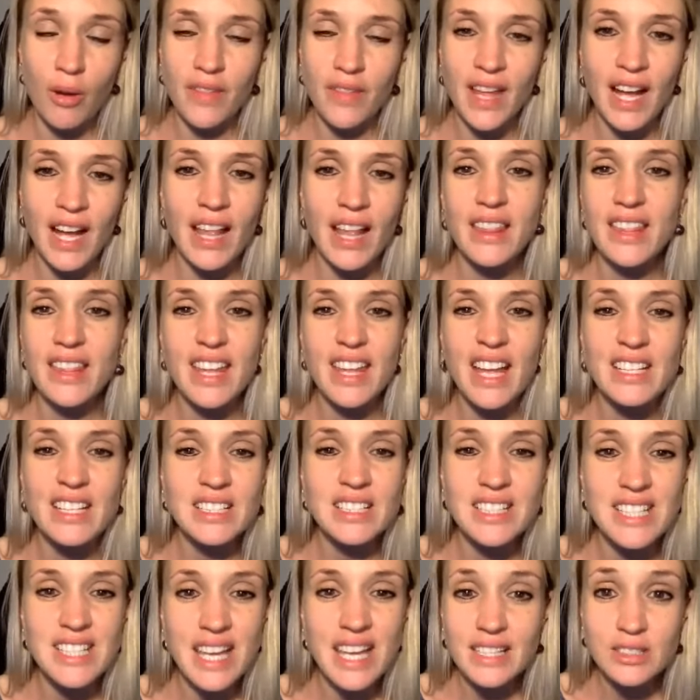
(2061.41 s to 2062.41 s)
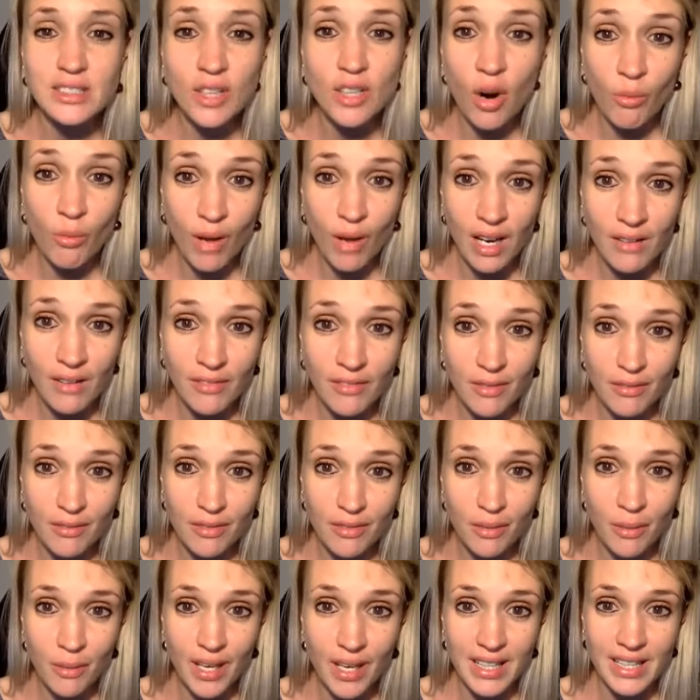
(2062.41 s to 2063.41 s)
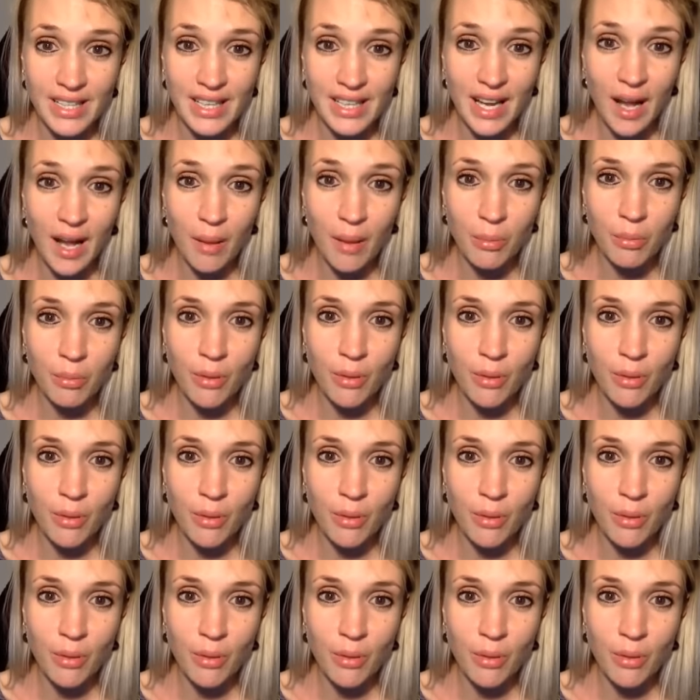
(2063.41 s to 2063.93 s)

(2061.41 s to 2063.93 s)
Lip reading: and that at the end of the day is not relevant for waking up.